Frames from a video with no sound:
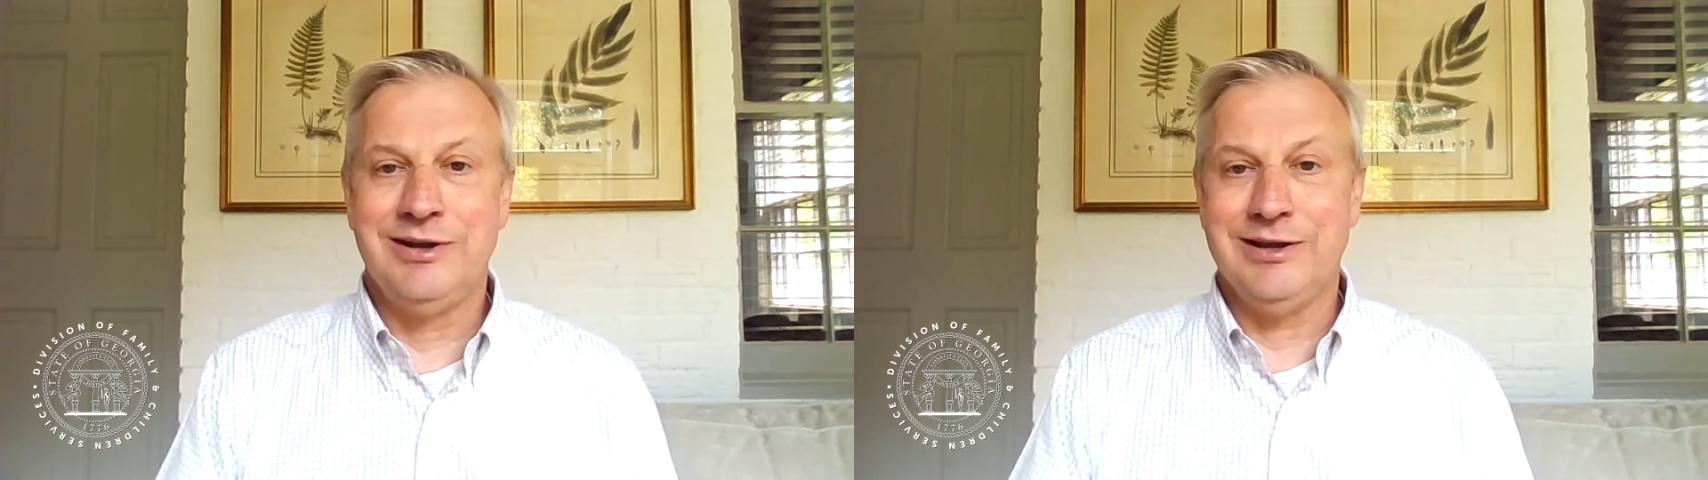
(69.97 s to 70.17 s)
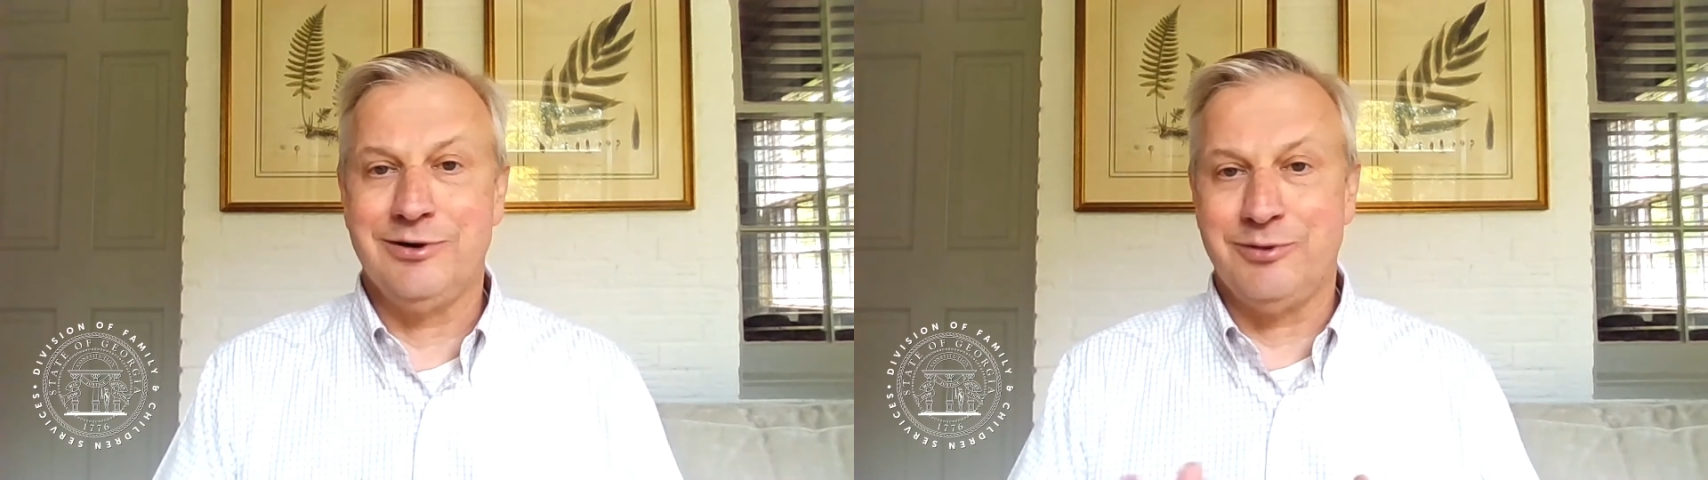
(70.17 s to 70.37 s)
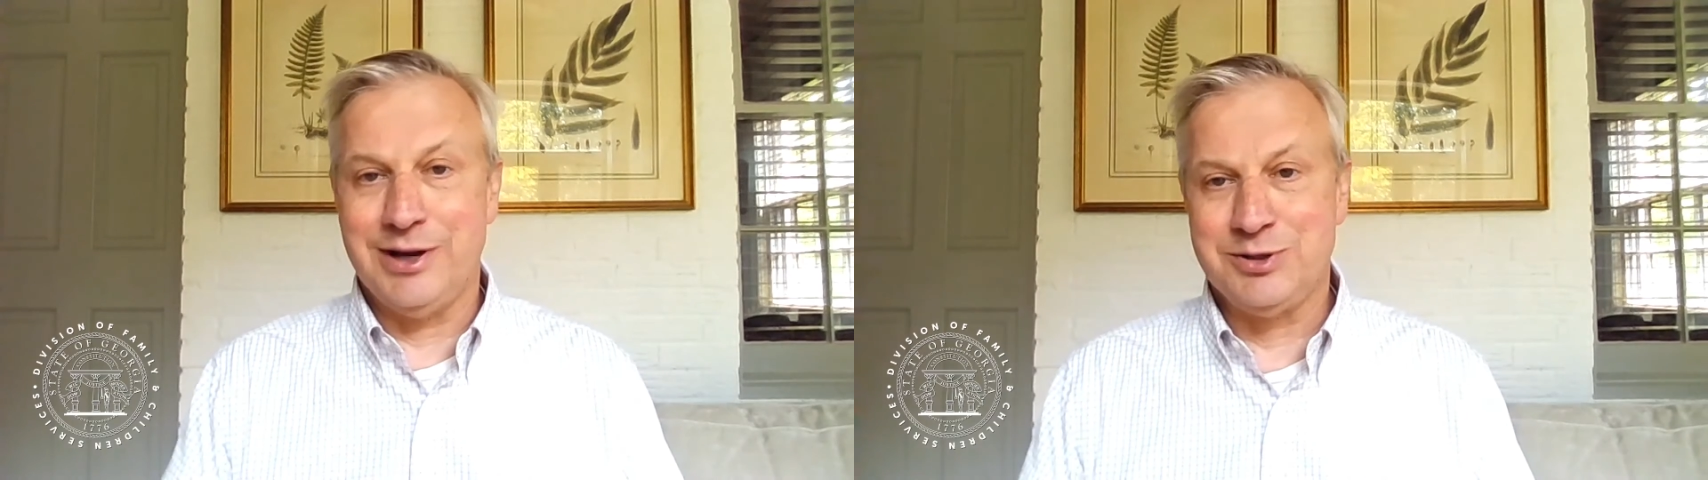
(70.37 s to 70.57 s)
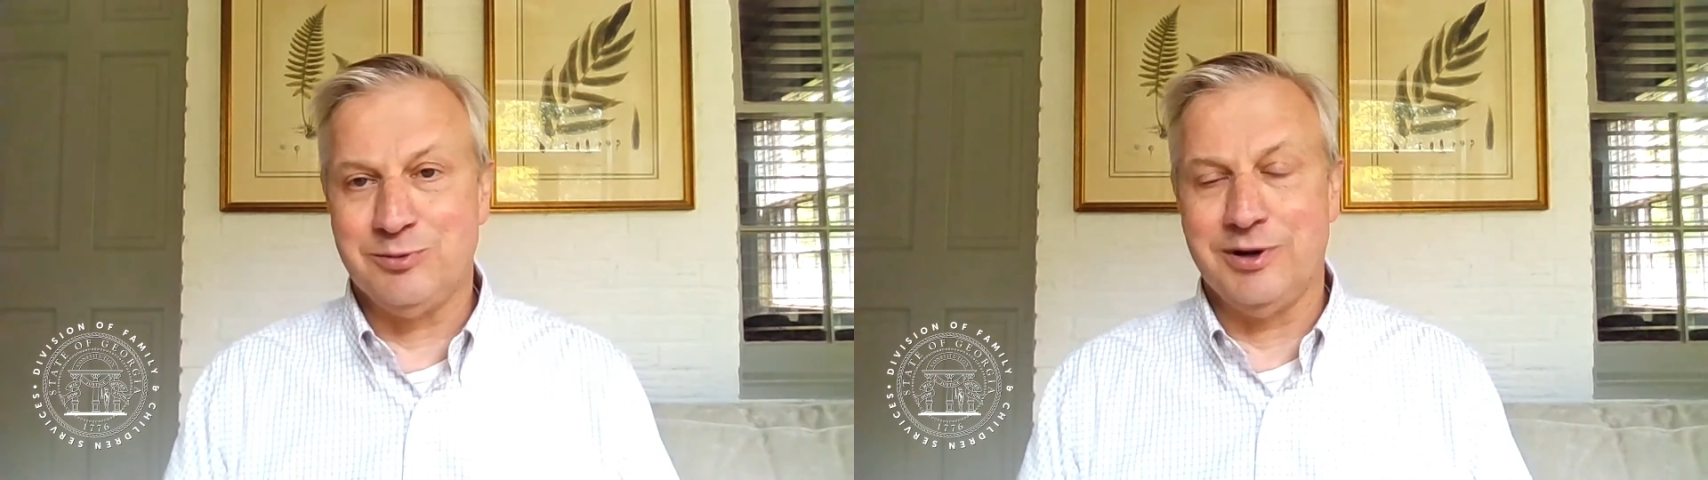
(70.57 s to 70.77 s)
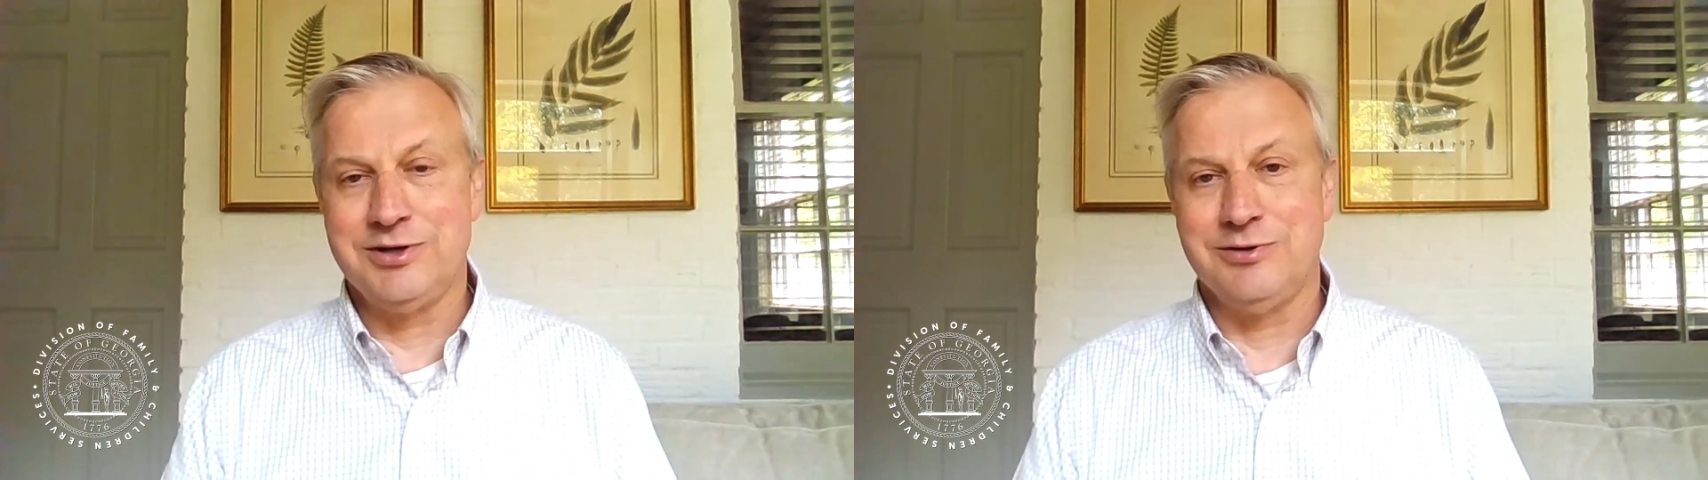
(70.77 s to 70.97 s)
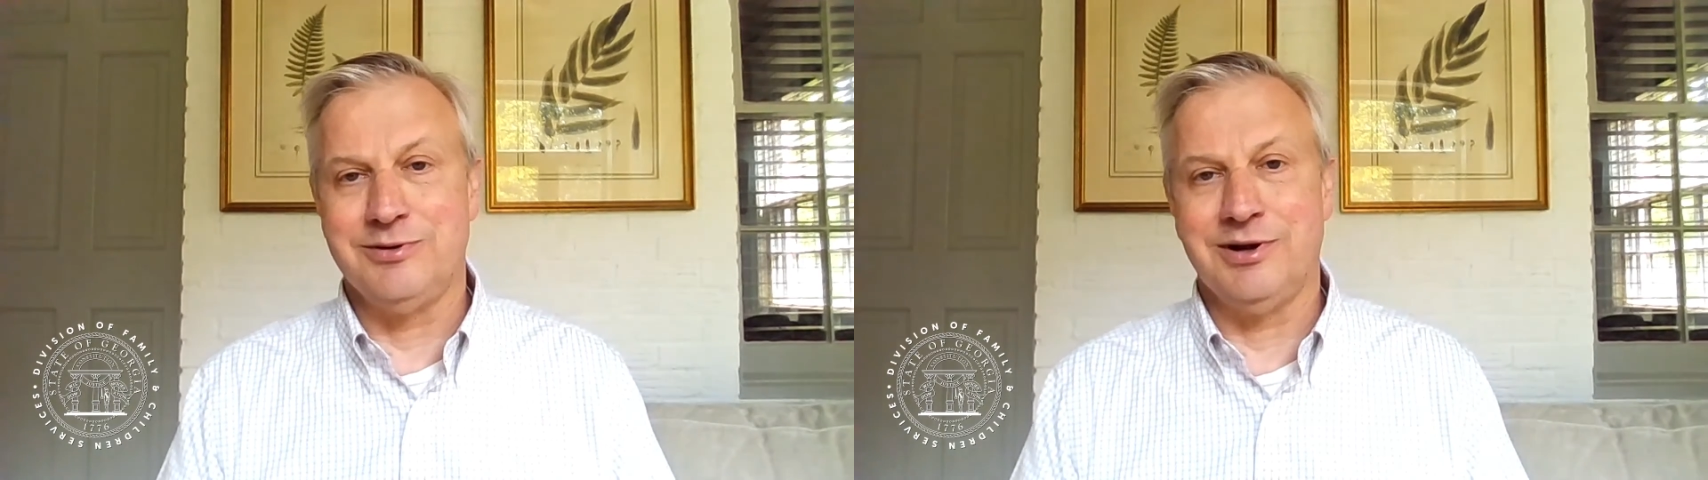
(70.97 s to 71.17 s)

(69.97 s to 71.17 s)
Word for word: and graduation